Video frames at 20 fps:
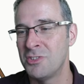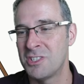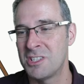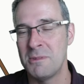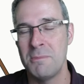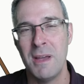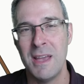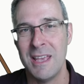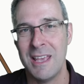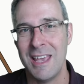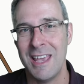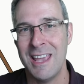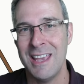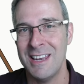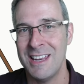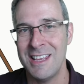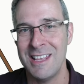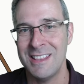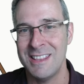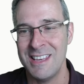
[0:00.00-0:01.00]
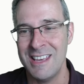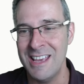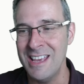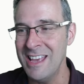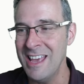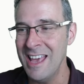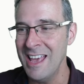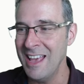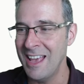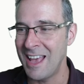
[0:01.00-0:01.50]
to make anything,
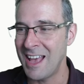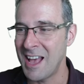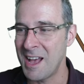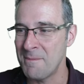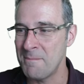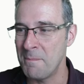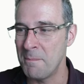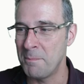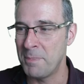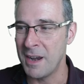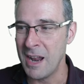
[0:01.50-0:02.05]
but